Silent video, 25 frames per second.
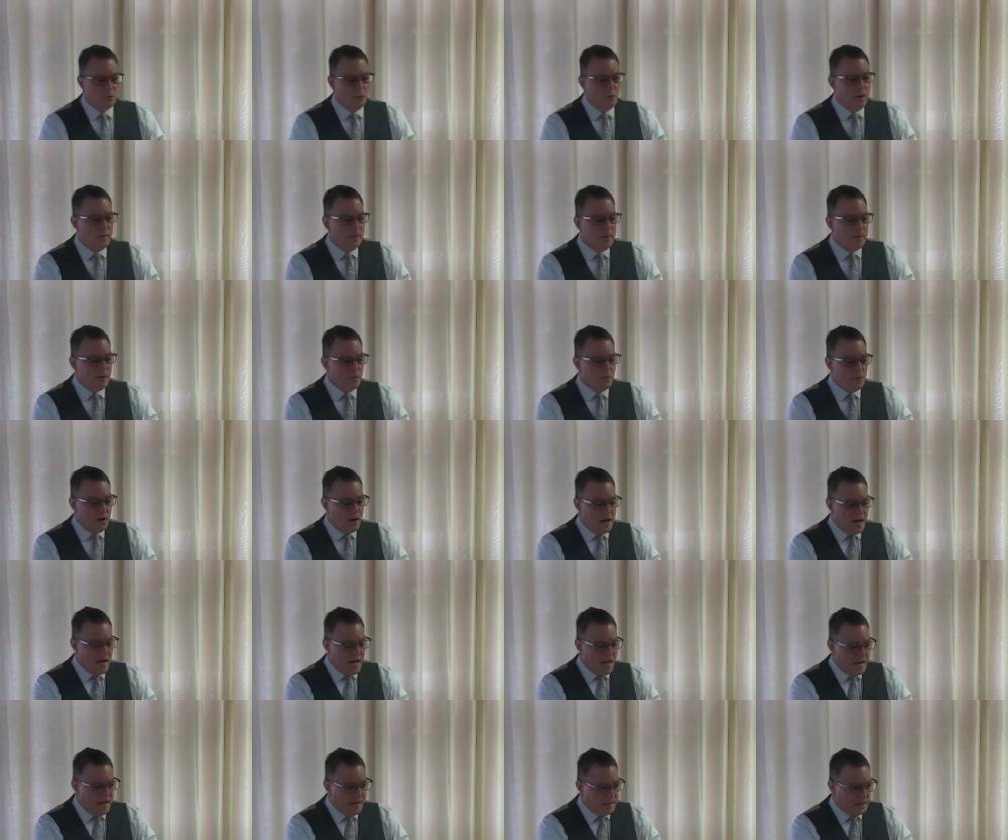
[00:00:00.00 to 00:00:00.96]
Women will
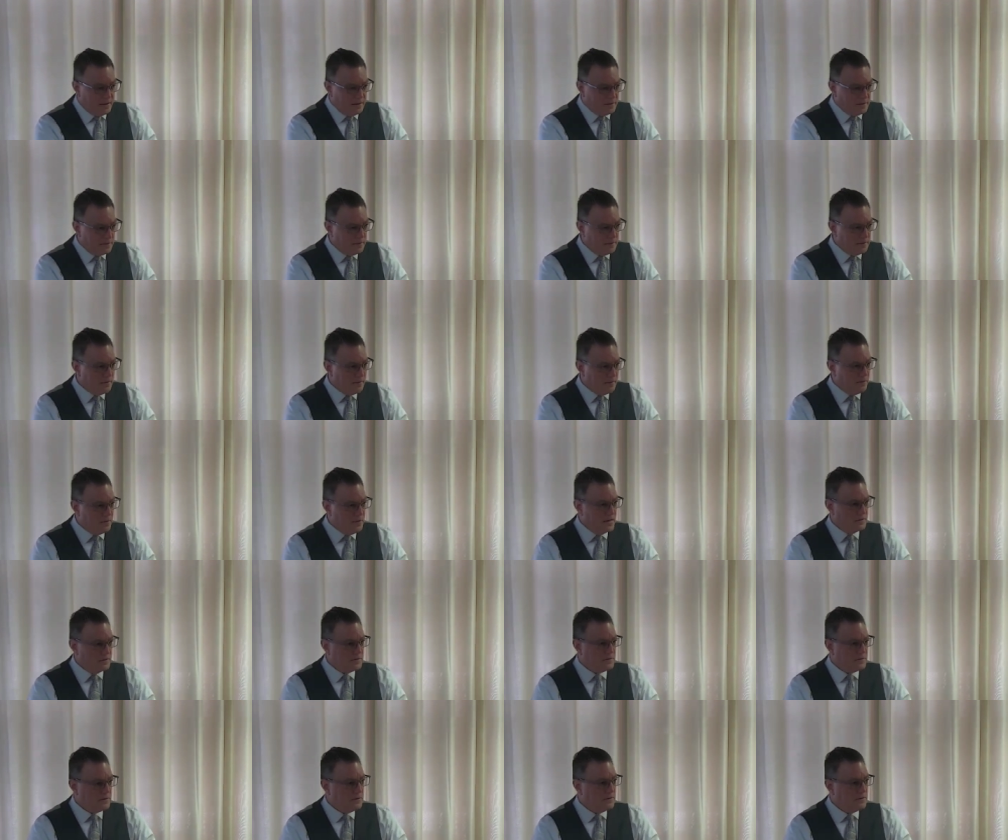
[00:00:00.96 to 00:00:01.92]
hide
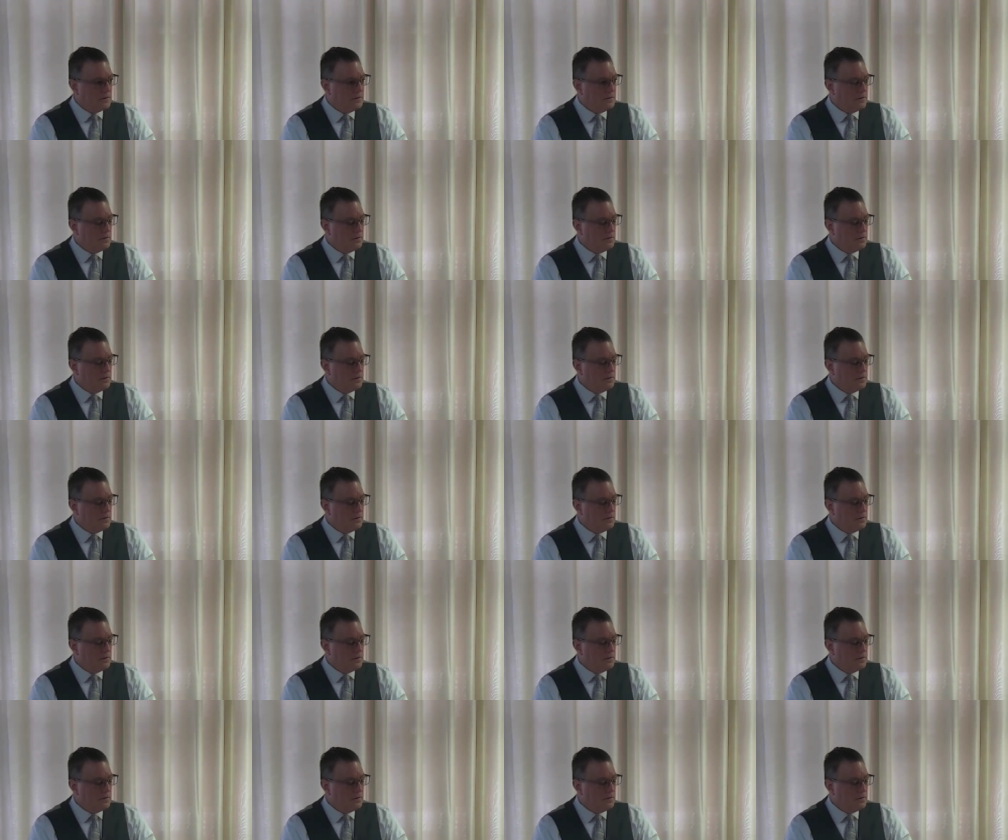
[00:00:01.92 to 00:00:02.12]
this.